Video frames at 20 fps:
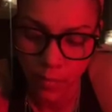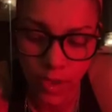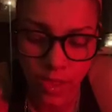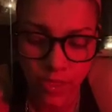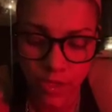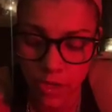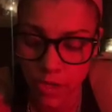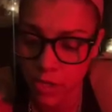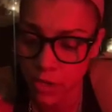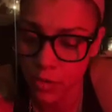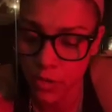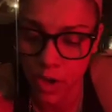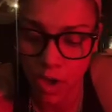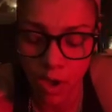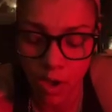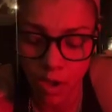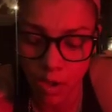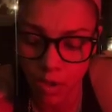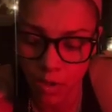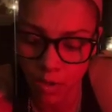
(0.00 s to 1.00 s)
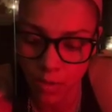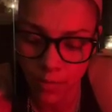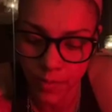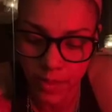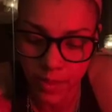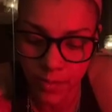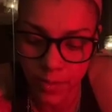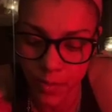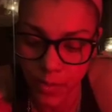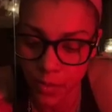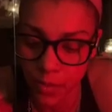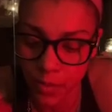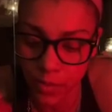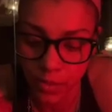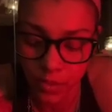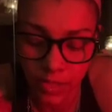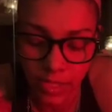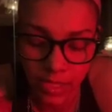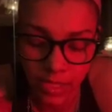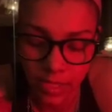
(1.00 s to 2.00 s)
whether you call
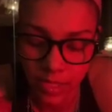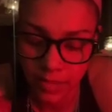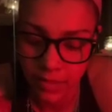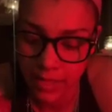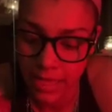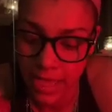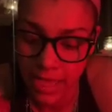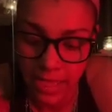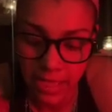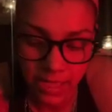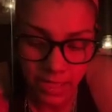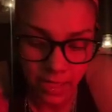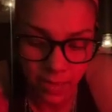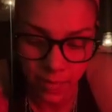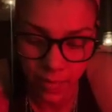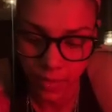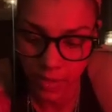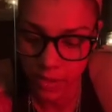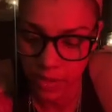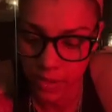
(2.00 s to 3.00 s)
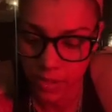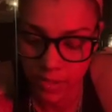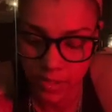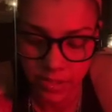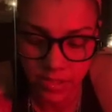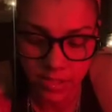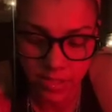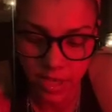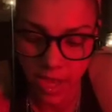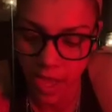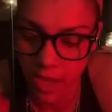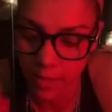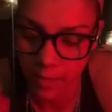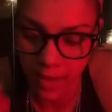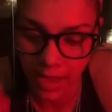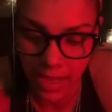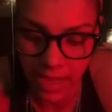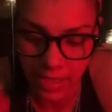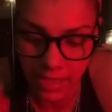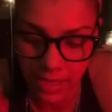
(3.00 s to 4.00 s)
people gatekeepers,
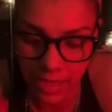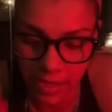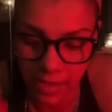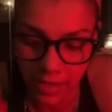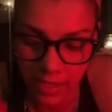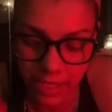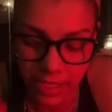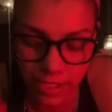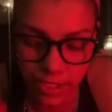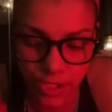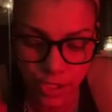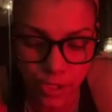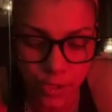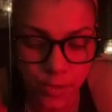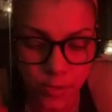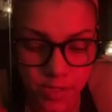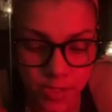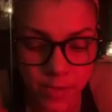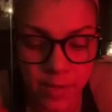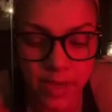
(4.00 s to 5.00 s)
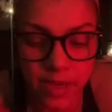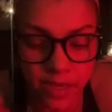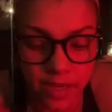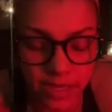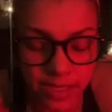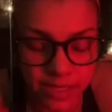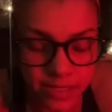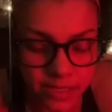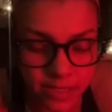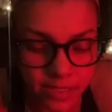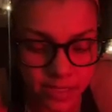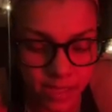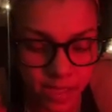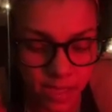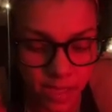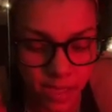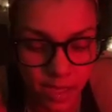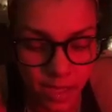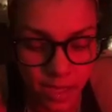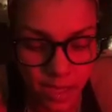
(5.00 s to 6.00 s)
non-binary, two spirits,
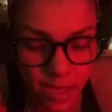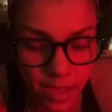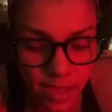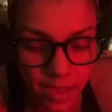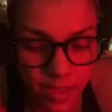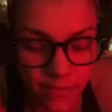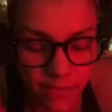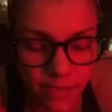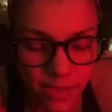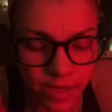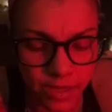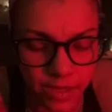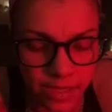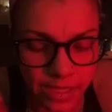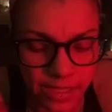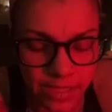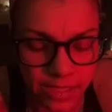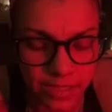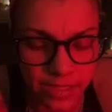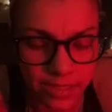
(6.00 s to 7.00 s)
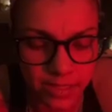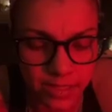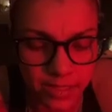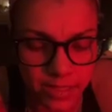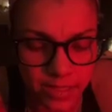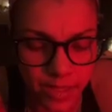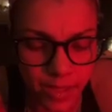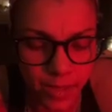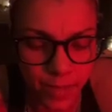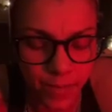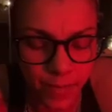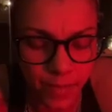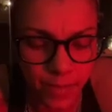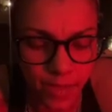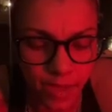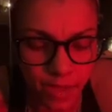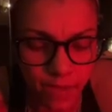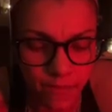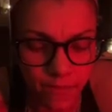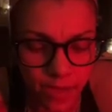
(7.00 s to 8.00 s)
there is
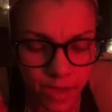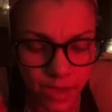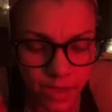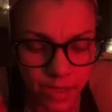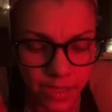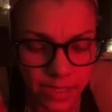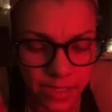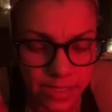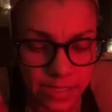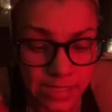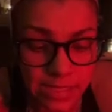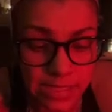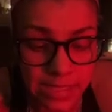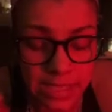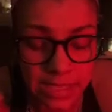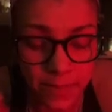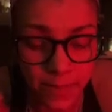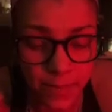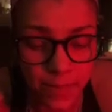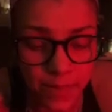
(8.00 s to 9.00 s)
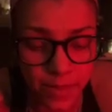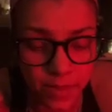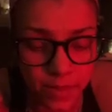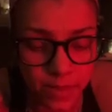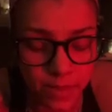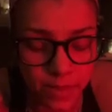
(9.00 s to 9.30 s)
a very deep